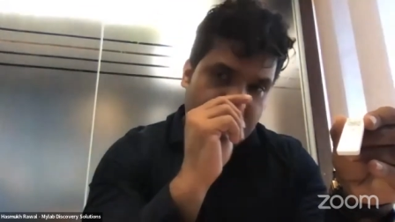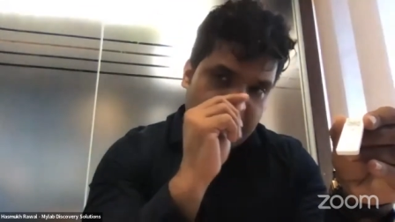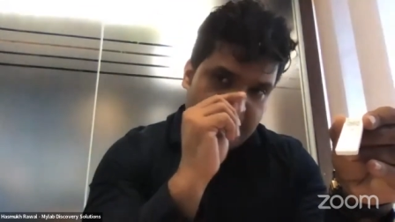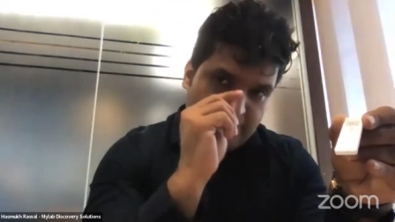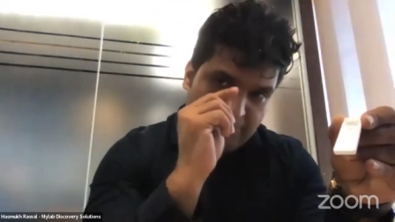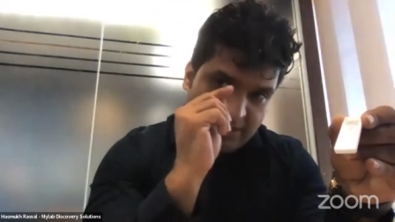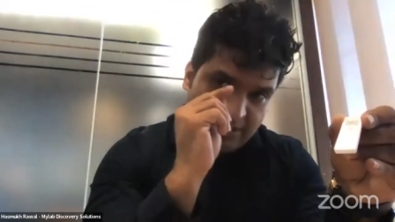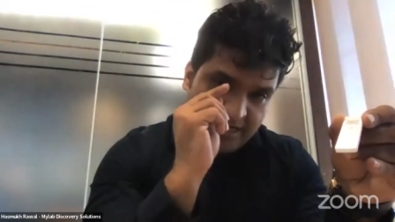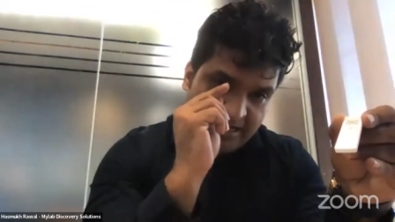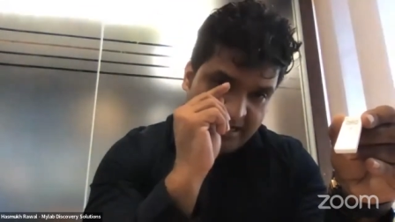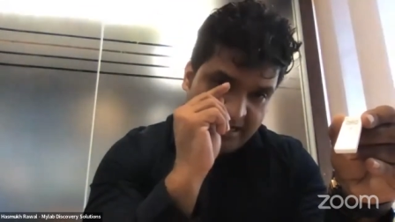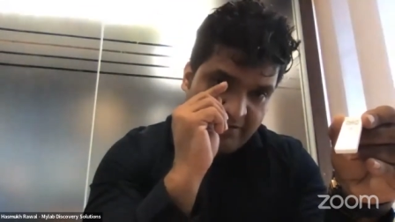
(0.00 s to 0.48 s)

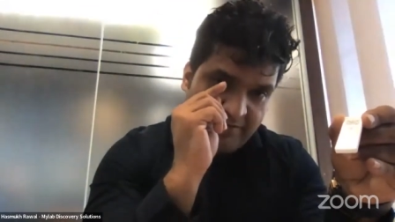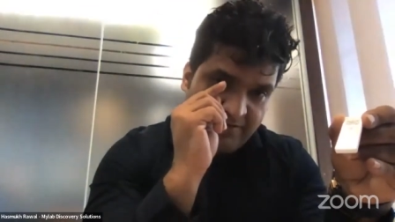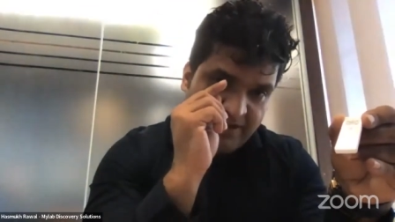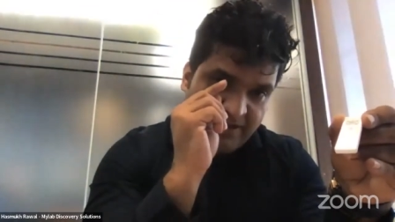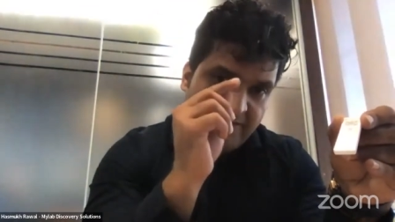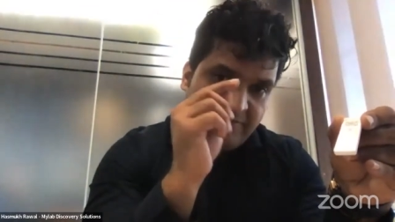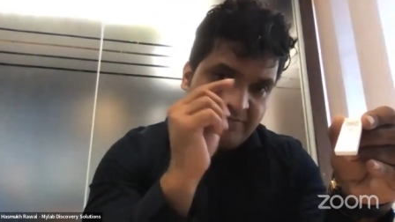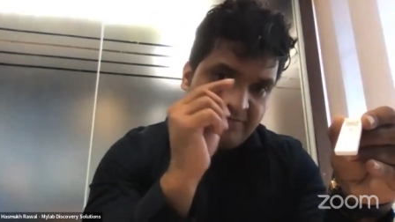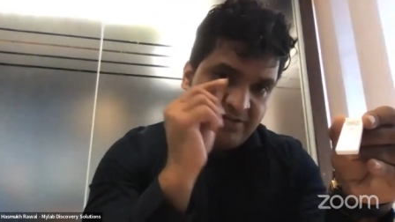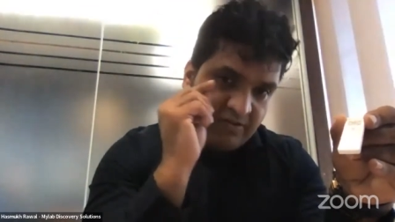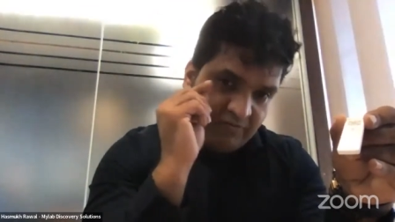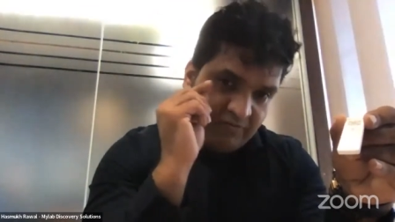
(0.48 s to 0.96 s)
But even
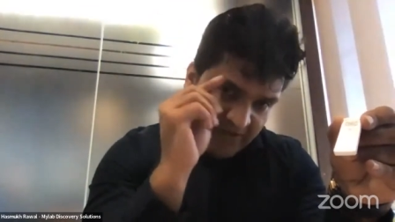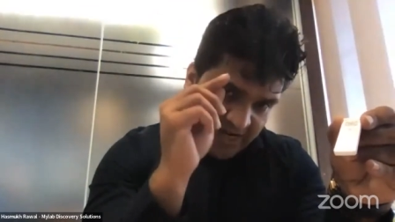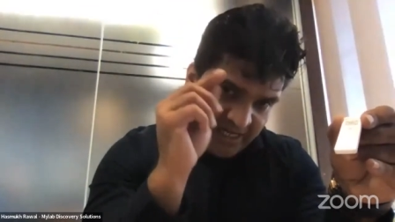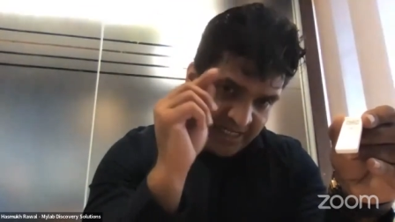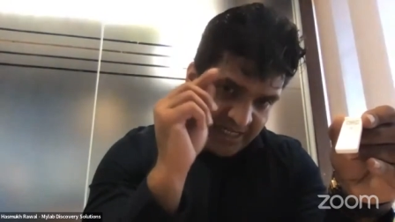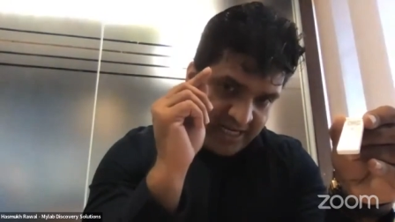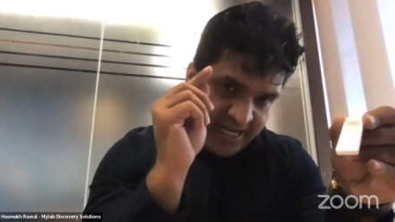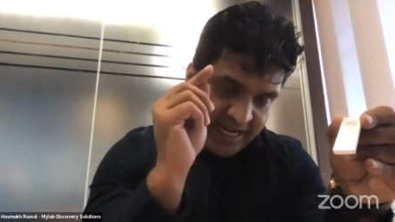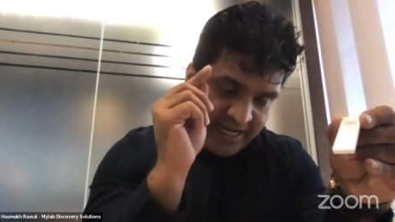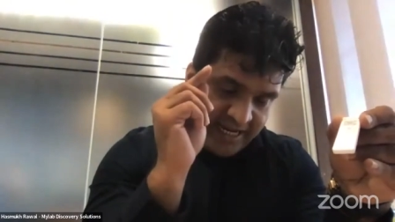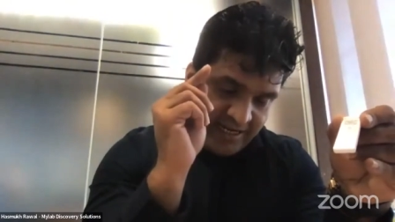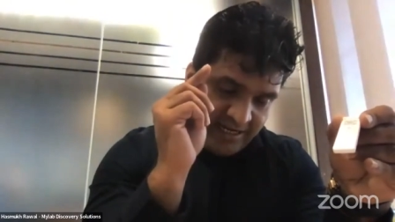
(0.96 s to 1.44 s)
if the faint
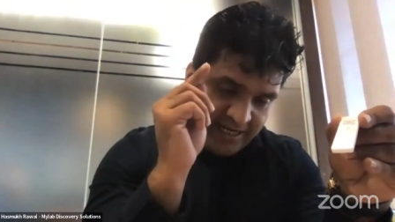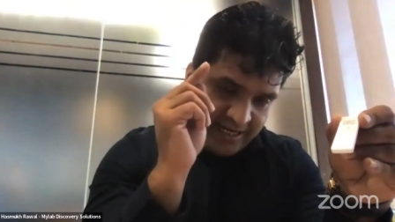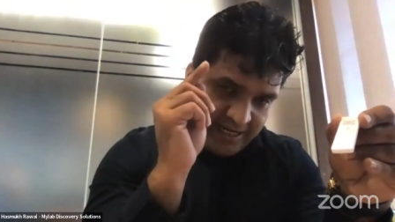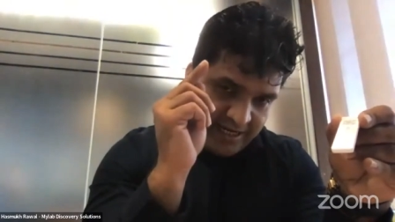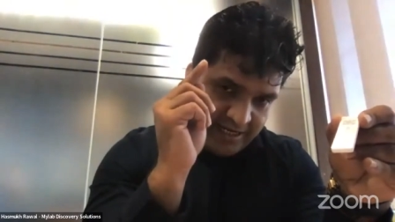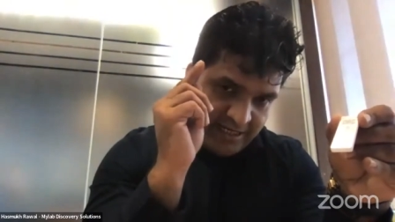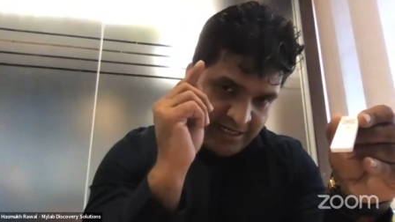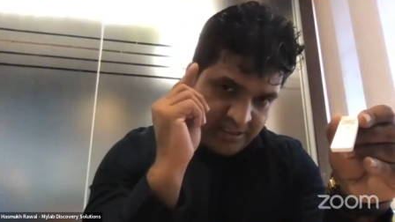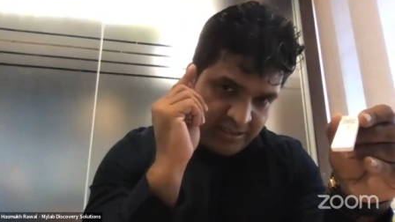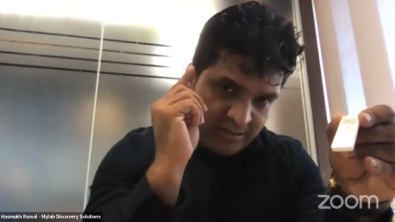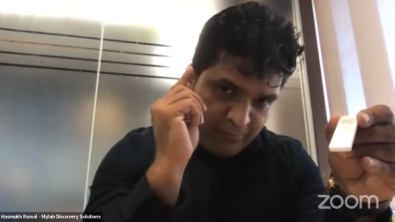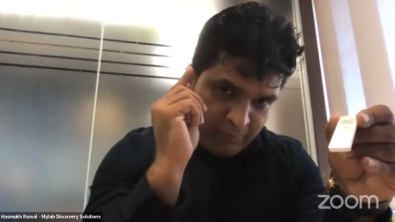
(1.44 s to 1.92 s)
line,
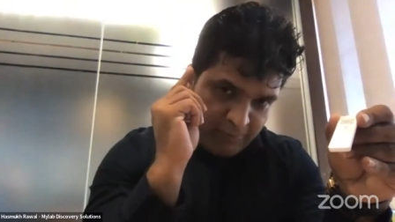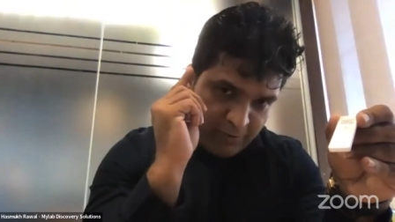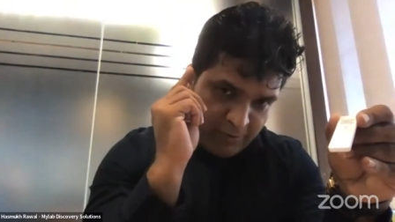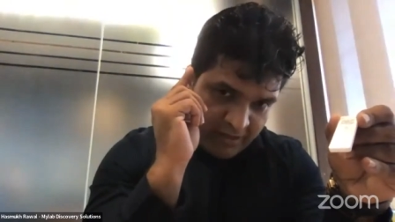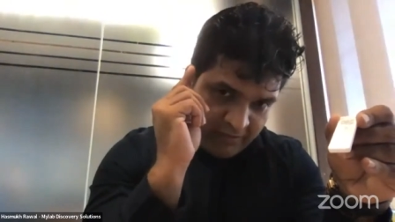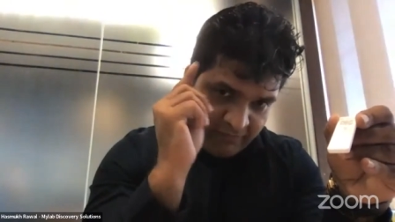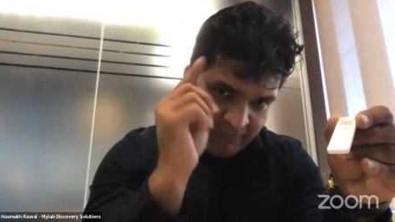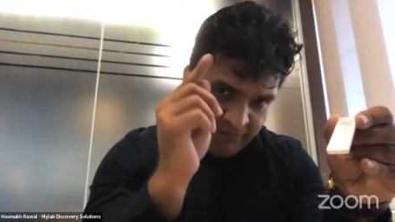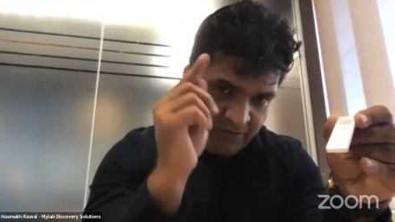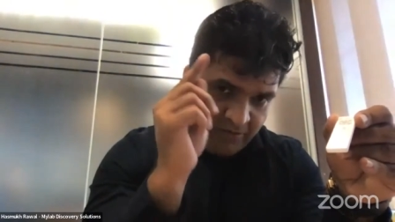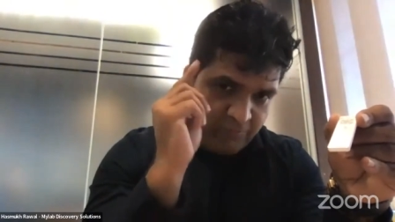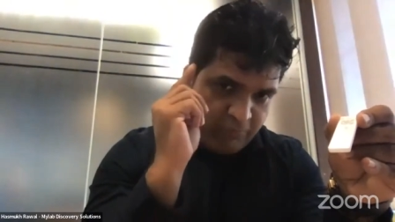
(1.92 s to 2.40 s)
it is a
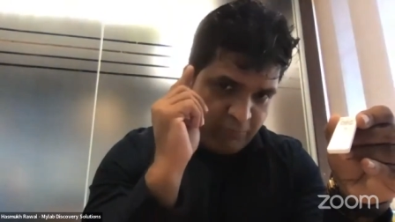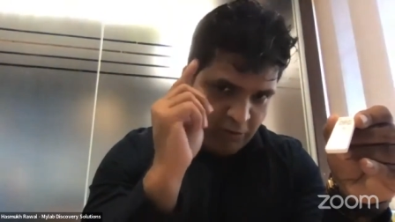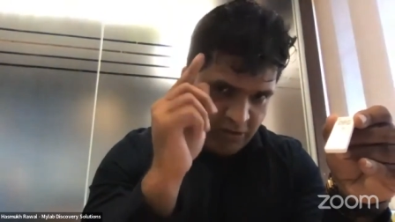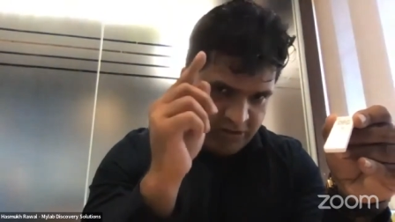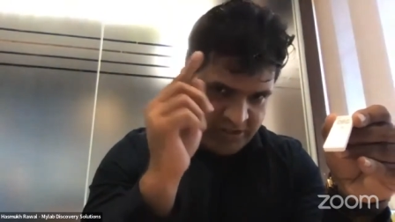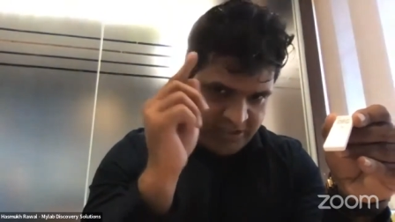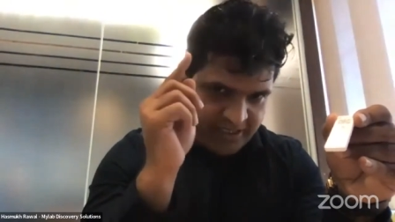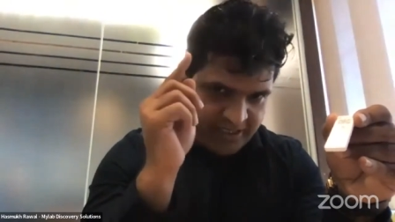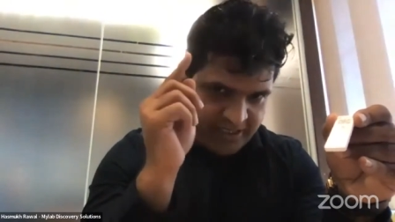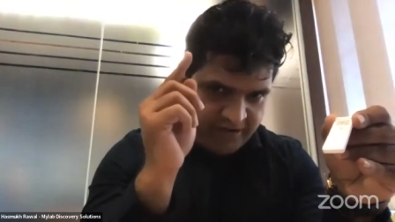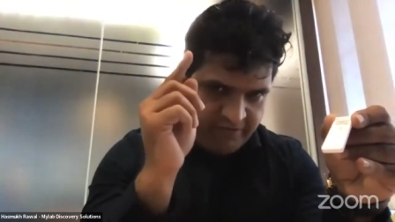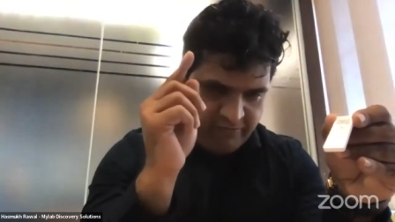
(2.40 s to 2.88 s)
confirmed
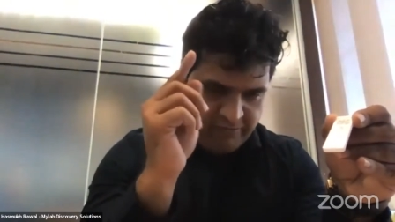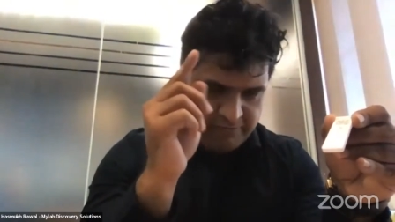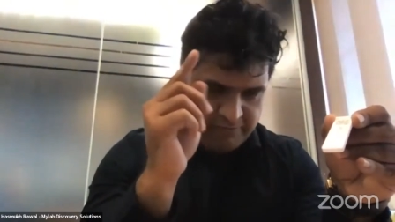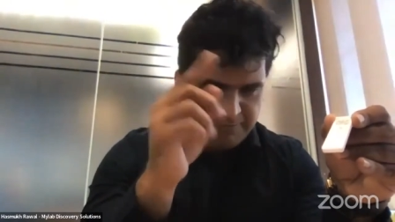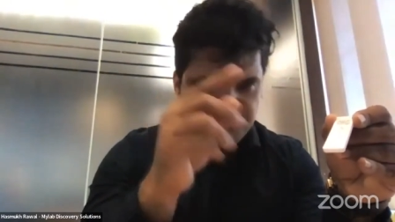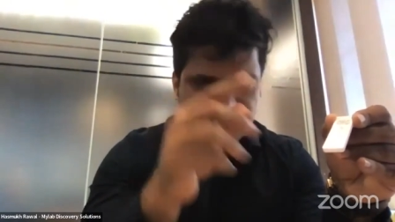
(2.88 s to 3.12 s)
positive.